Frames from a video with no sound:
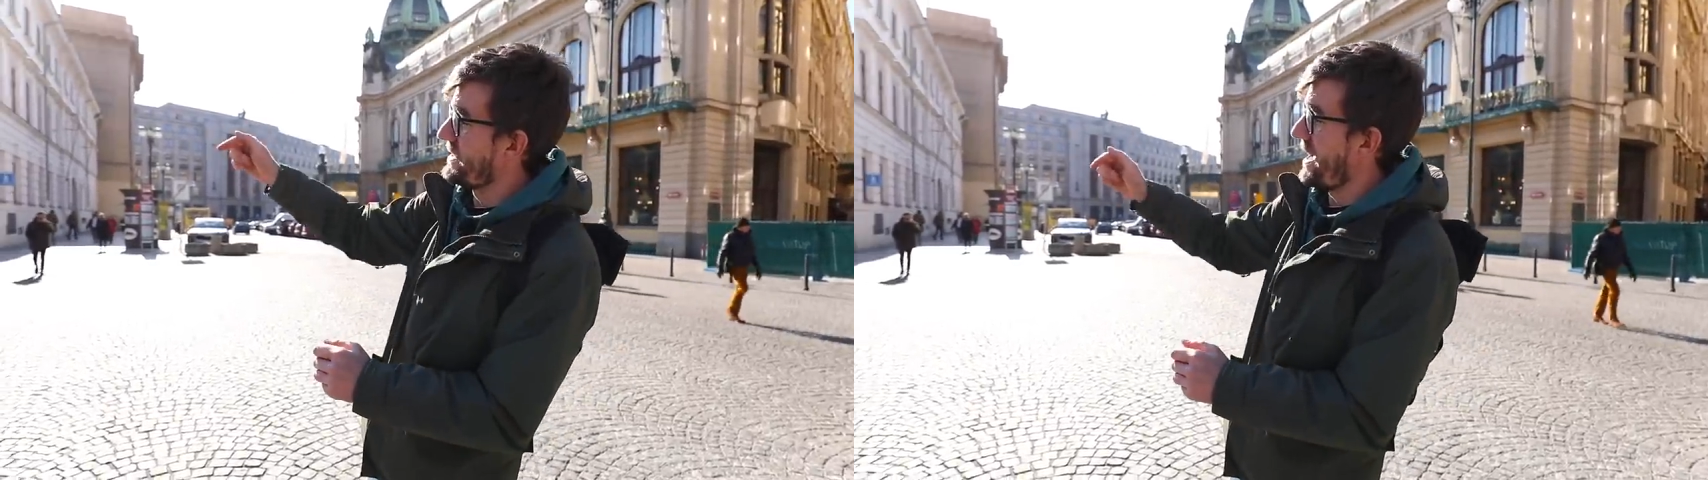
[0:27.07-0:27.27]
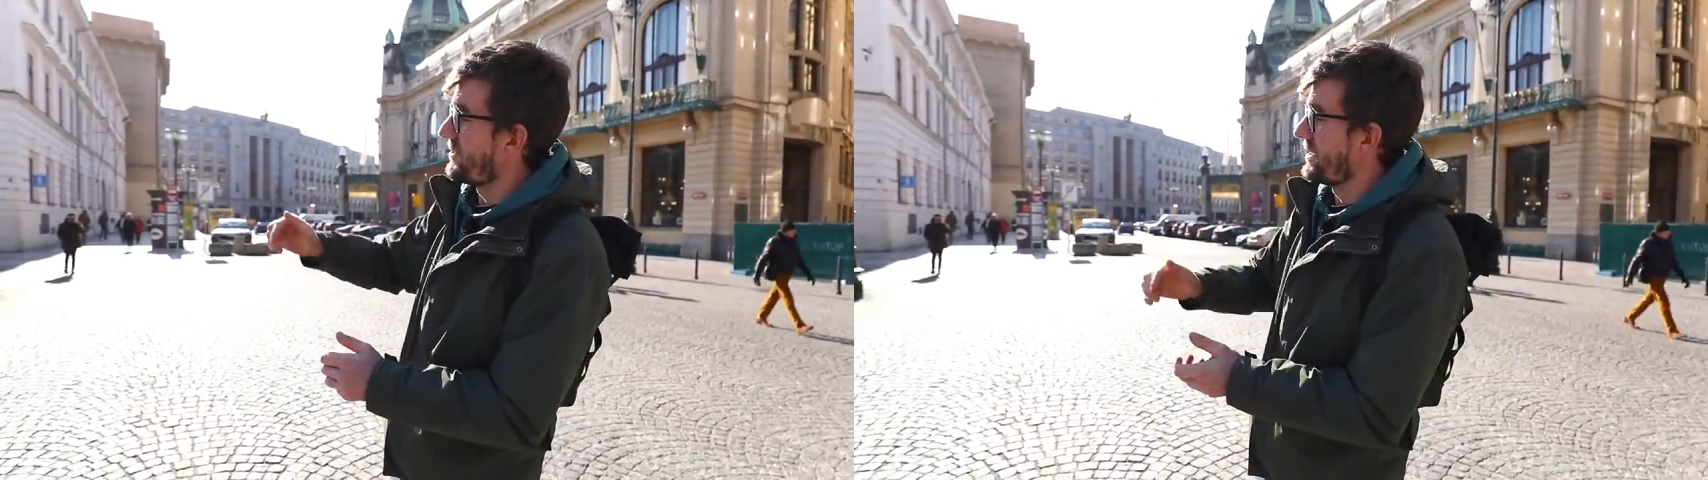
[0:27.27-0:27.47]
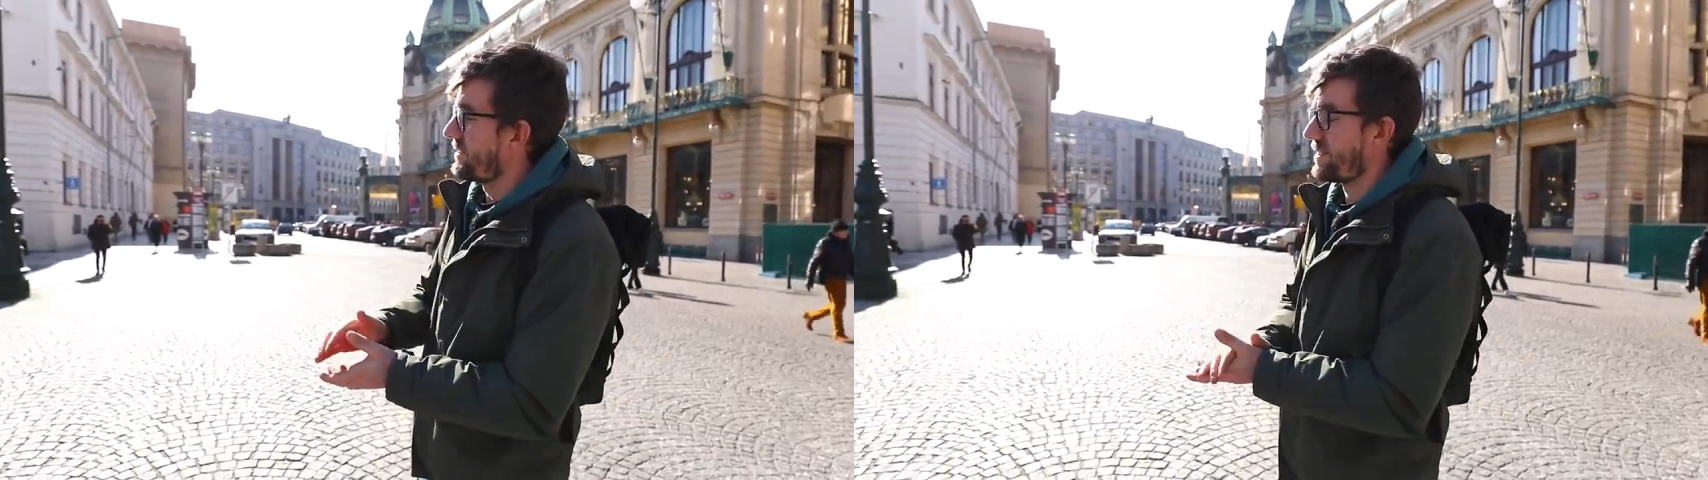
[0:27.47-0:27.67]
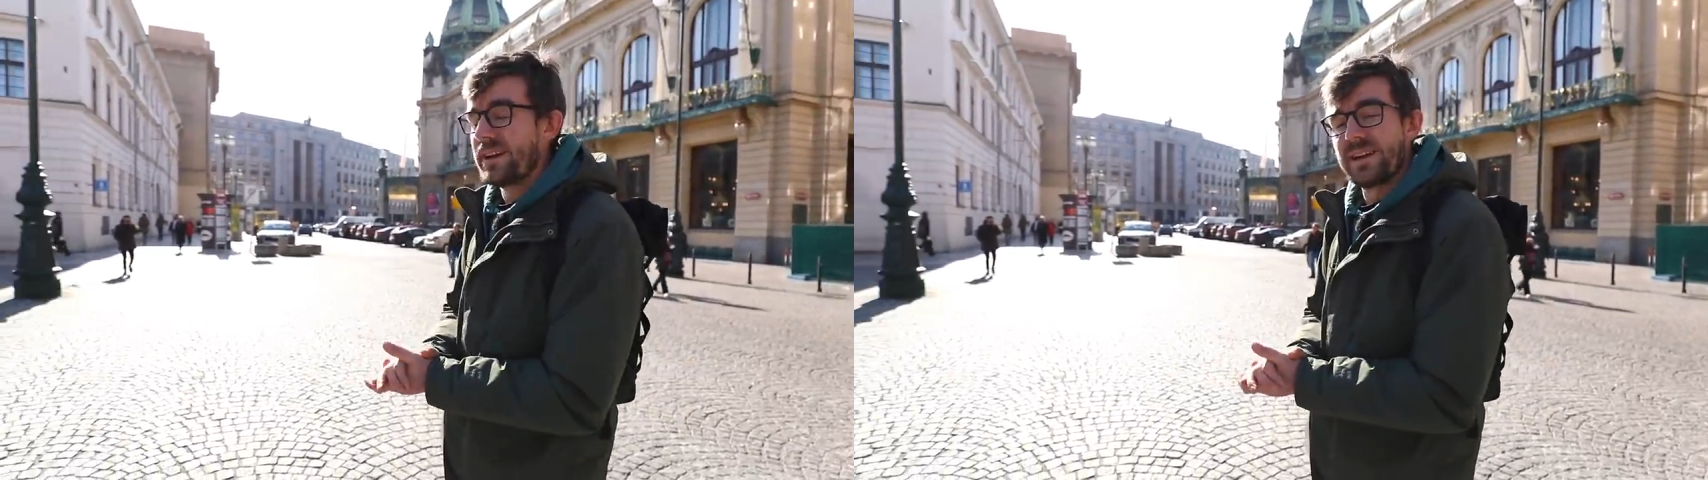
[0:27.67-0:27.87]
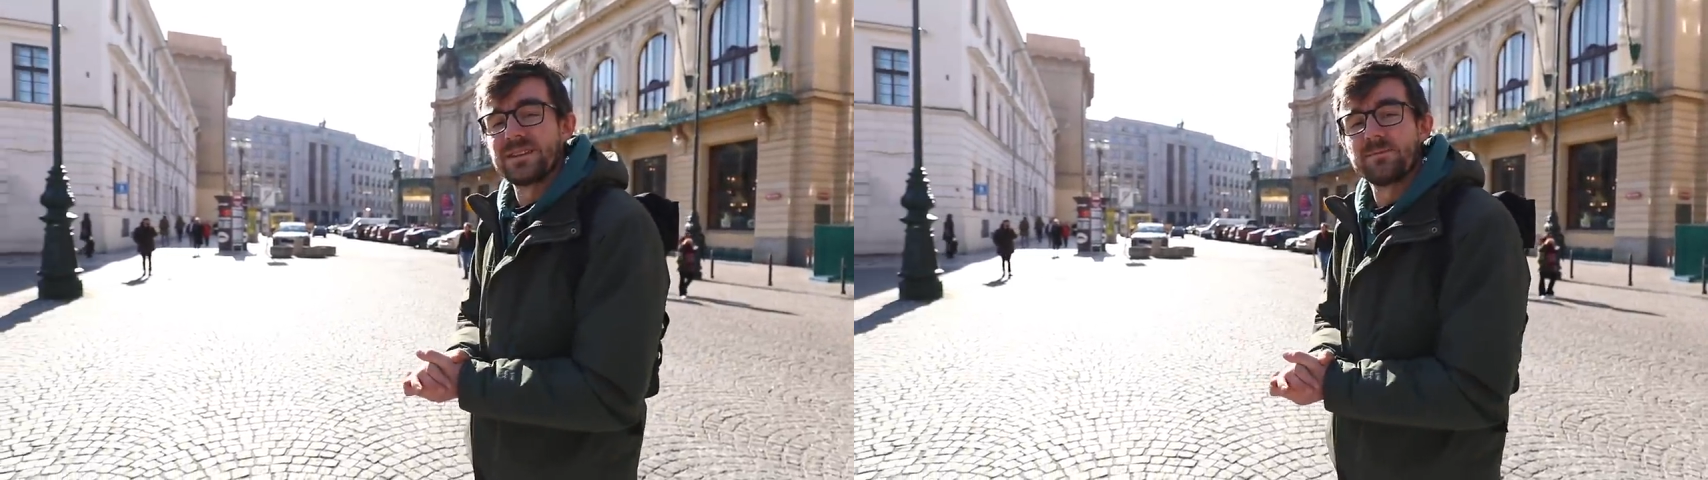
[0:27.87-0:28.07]
down here
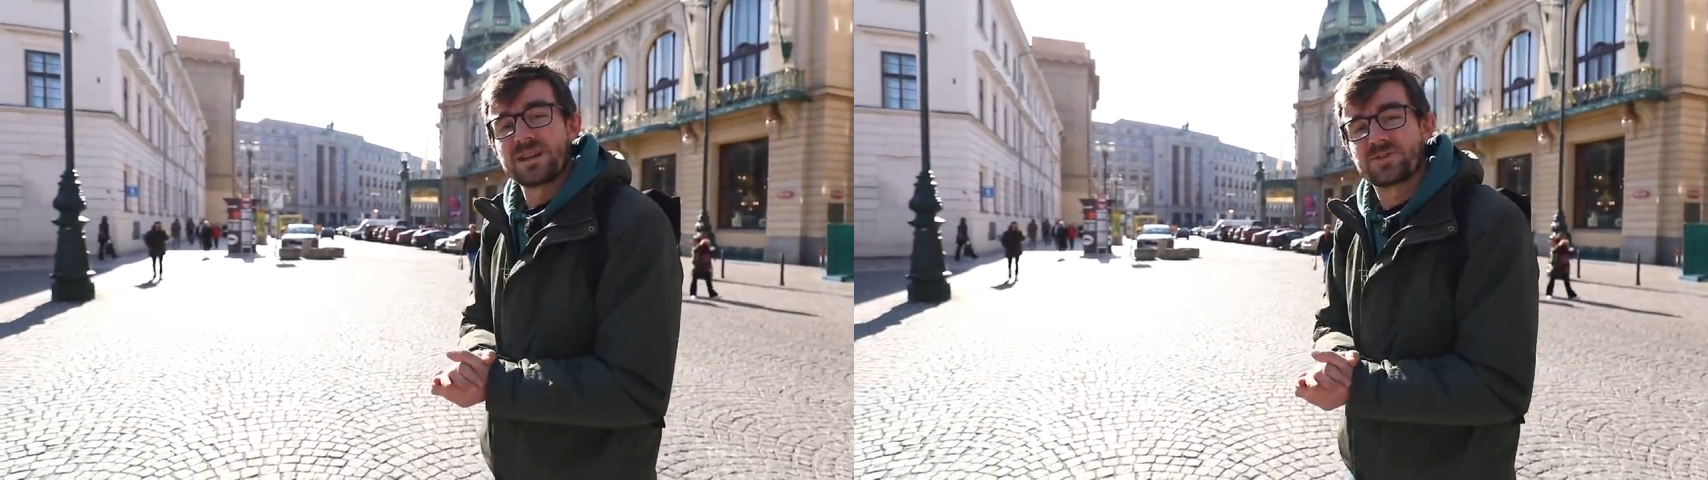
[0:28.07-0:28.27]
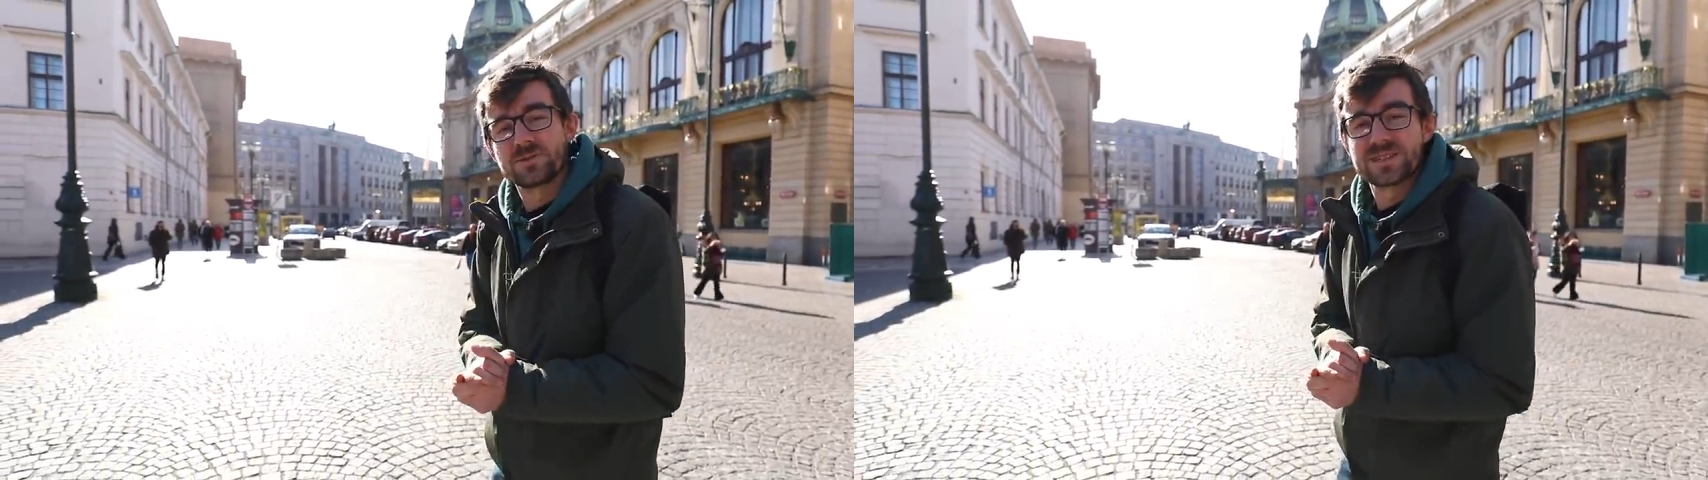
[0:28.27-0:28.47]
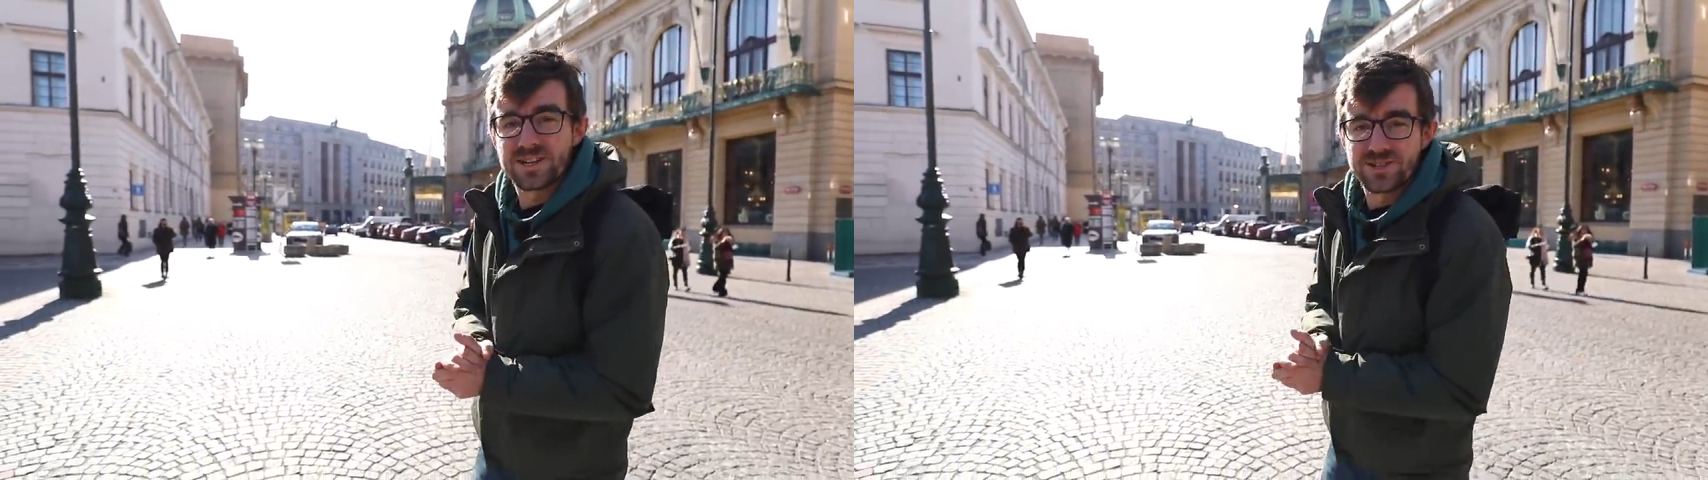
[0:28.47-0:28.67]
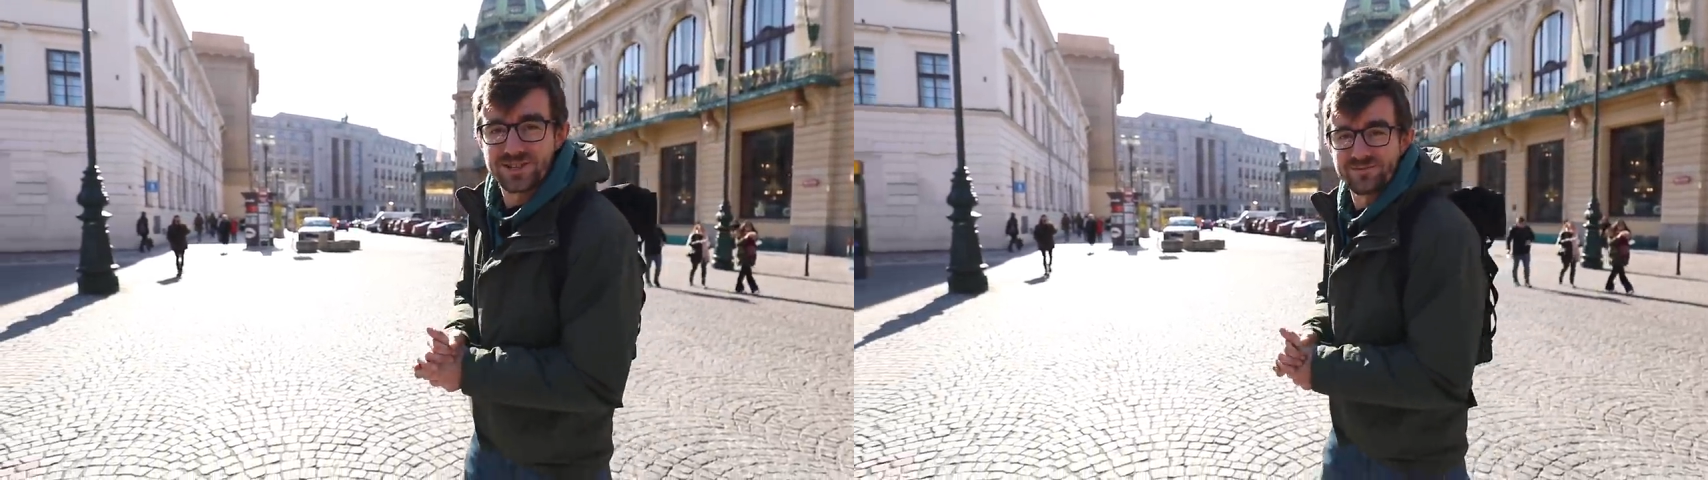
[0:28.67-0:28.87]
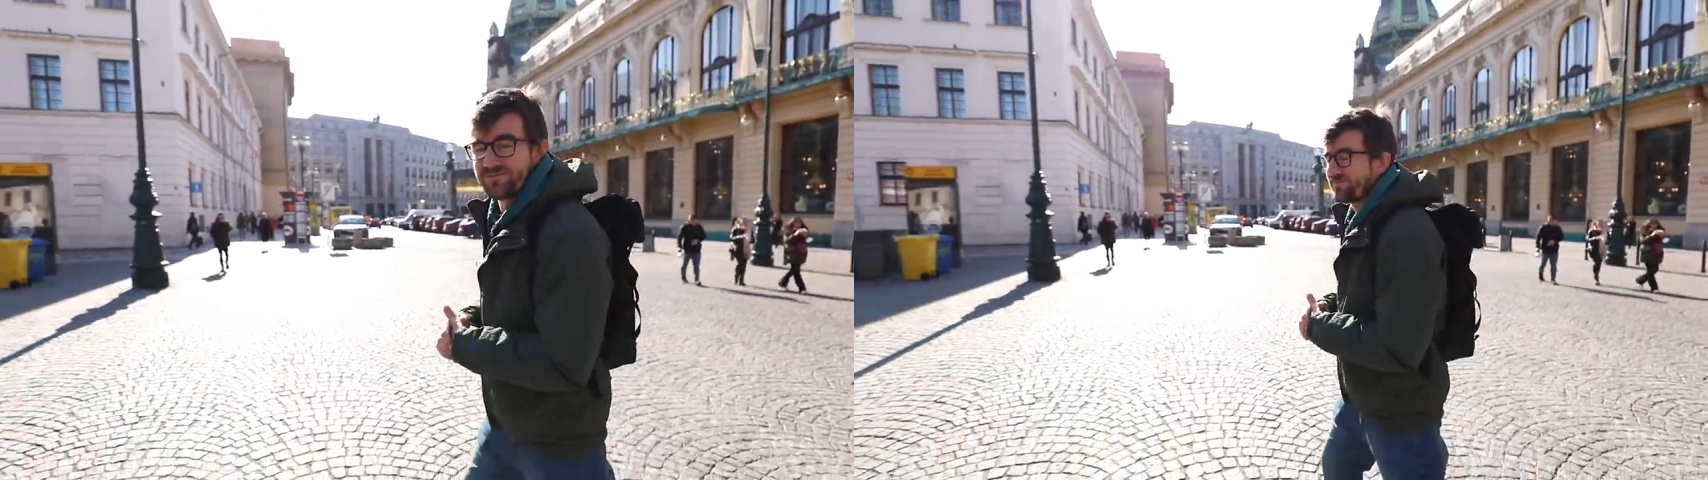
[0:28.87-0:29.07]
in the metro station.